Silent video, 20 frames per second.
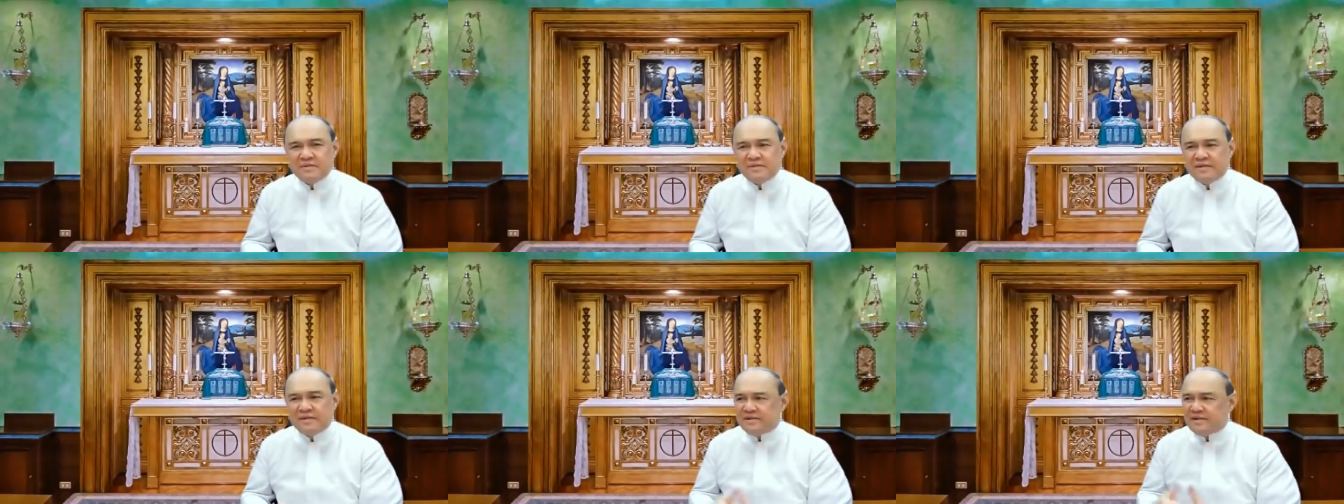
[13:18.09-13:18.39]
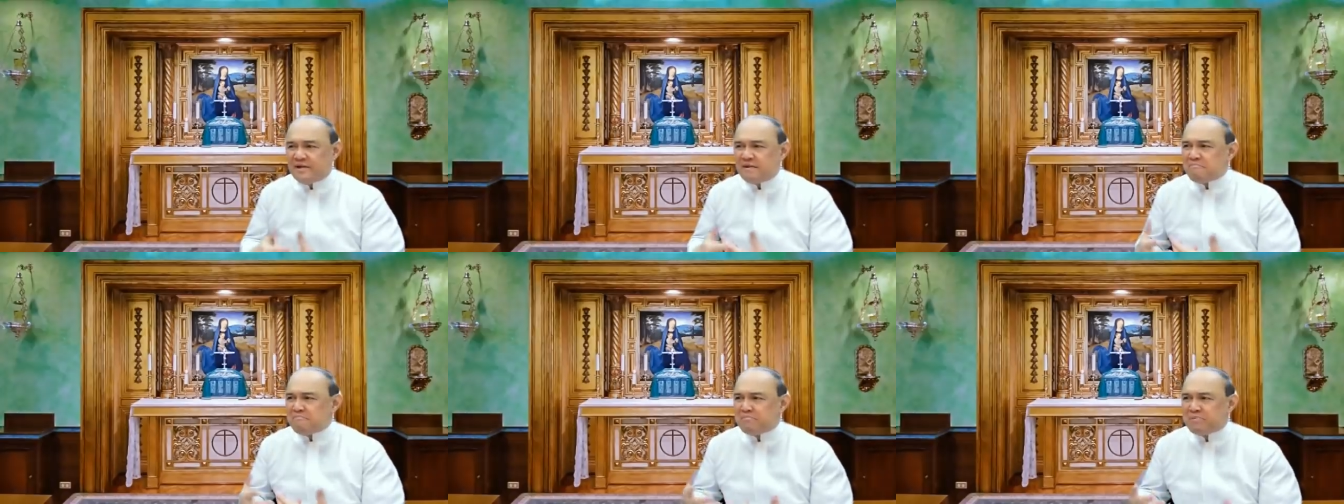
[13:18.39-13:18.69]
that
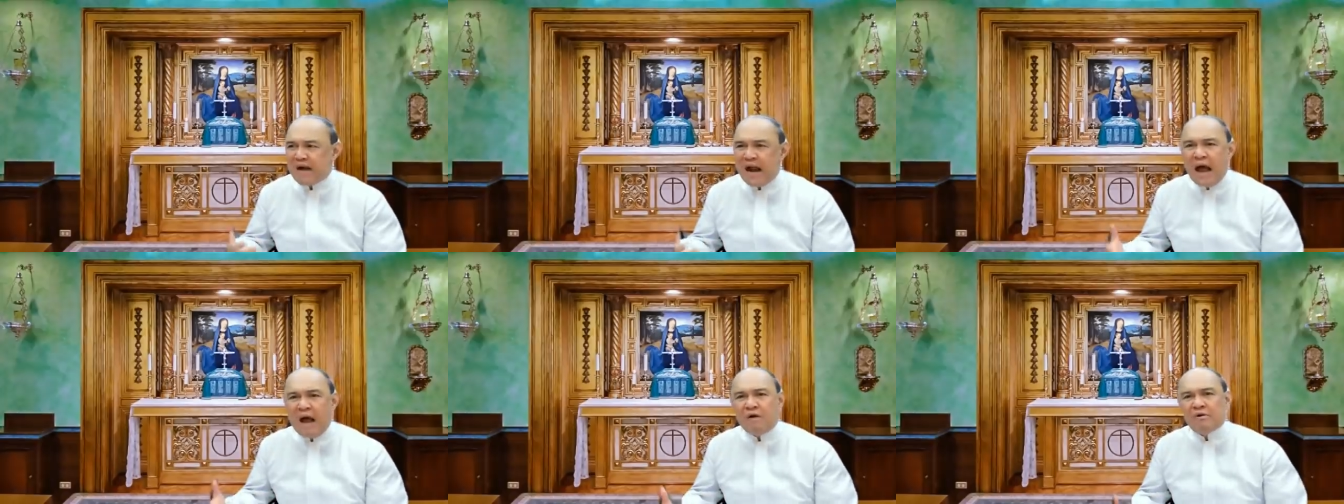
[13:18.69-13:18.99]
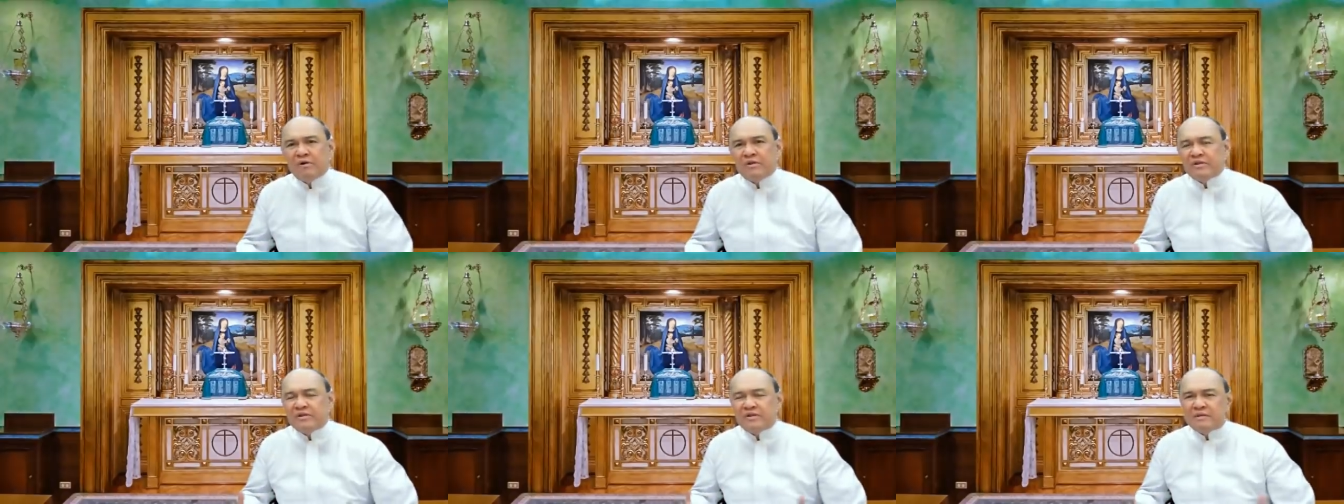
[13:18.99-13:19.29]
they're
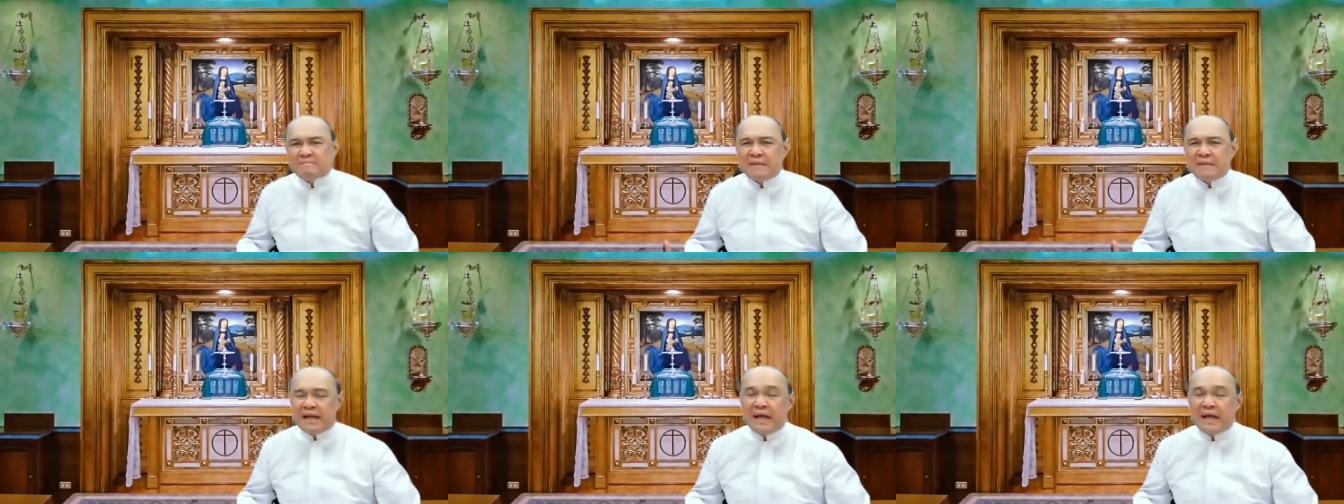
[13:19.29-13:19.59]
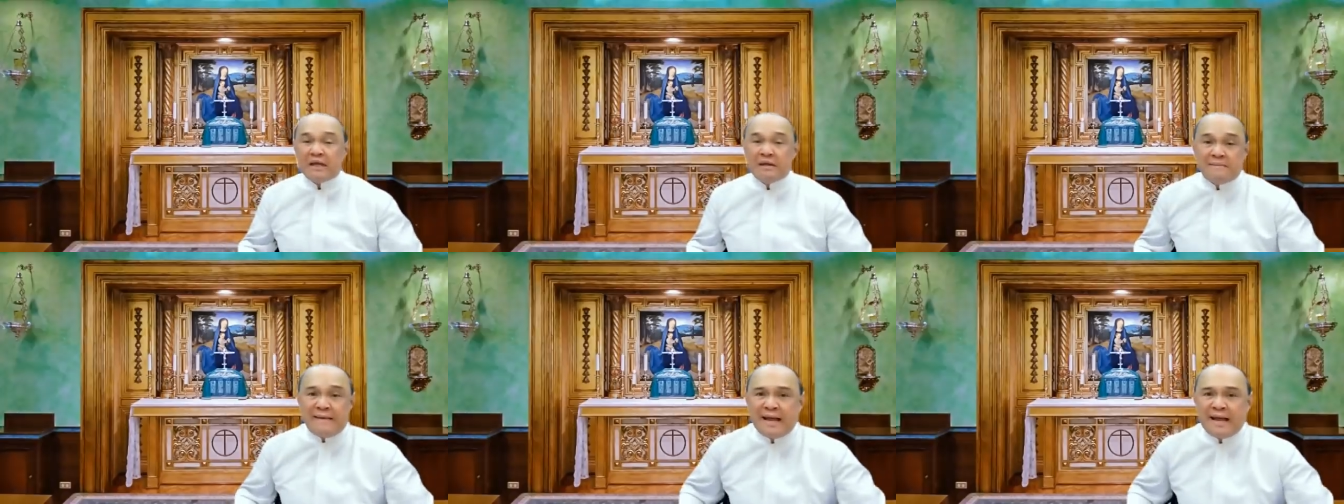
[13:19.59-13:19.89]
proud, they're
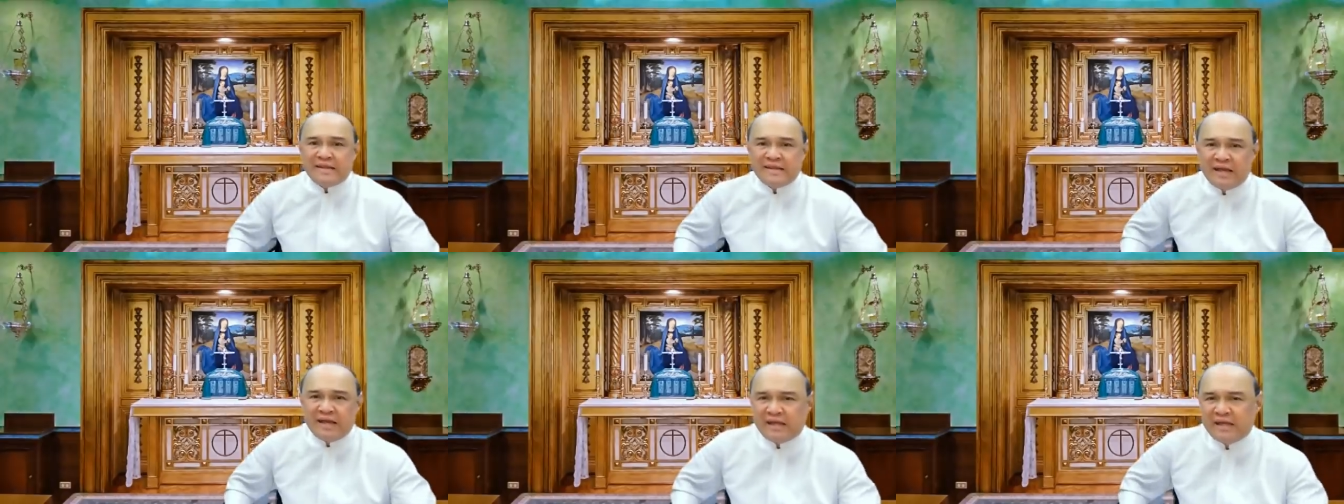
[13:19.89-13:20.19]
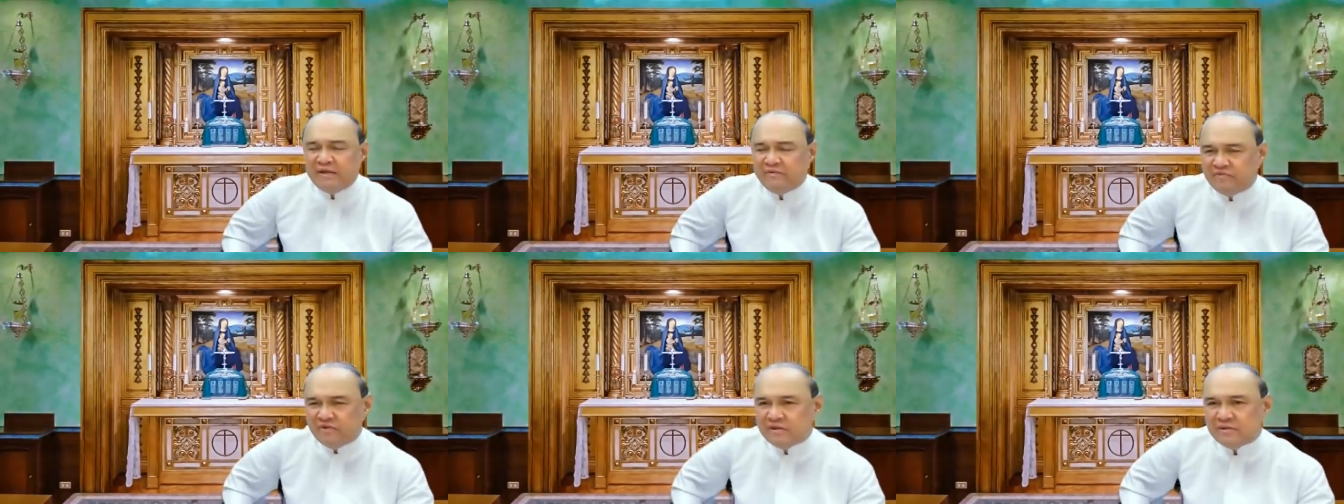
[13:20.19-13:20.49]
megalomaniac
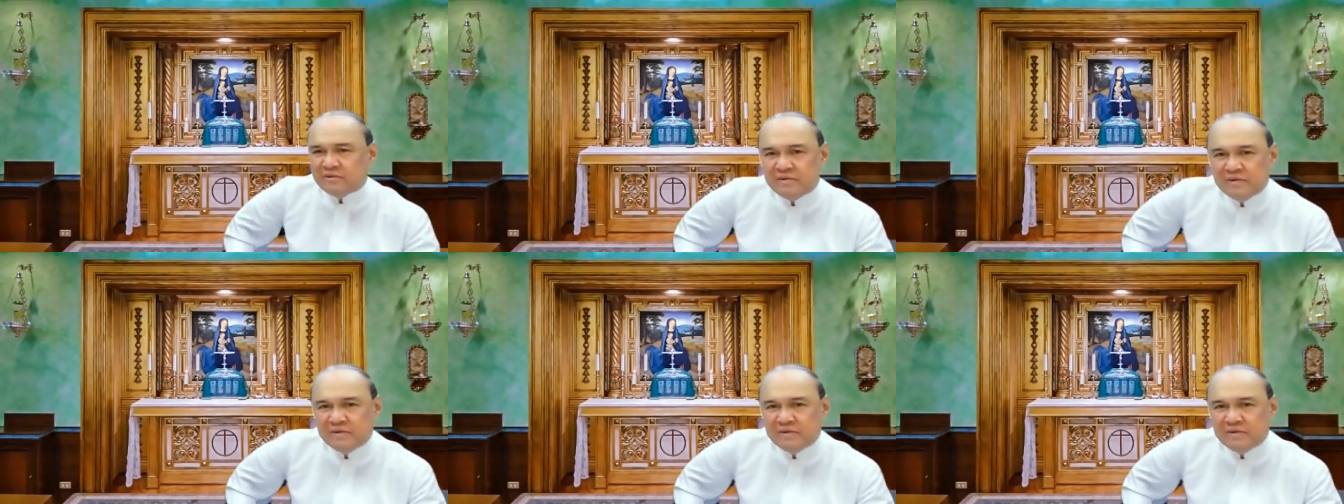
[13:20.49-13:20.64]
even.